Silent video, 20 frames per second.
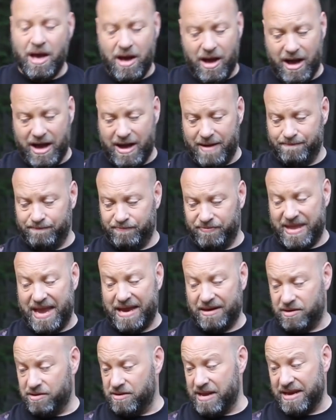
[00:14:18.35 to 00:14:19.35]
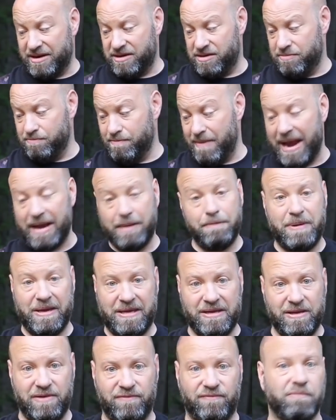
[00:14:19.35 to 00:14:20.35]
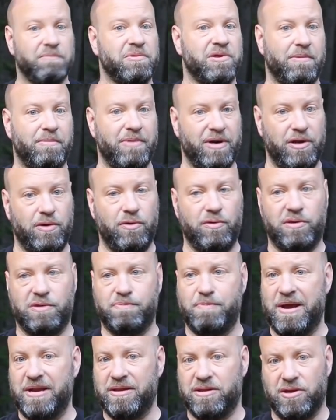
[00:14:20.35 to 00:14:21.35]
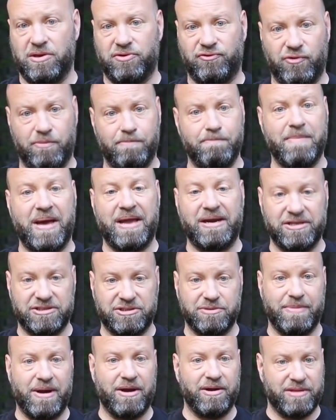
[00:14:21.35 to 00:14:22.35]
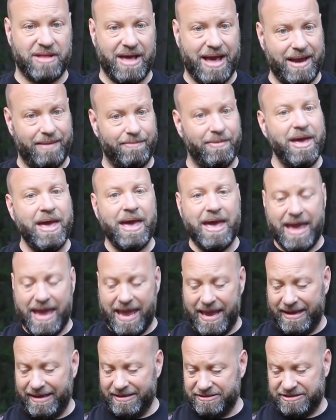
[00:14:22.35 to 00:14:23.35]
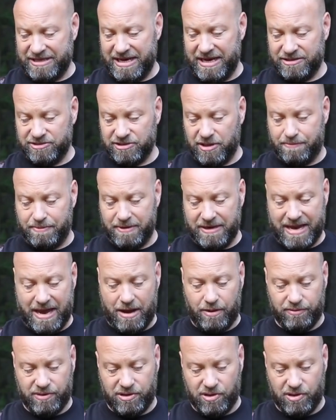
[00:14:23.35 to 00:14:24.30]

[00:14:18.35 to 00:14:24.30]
Um, that's, that's my opinion from somebody who spends a tremendous amount of time hanging stands up and down.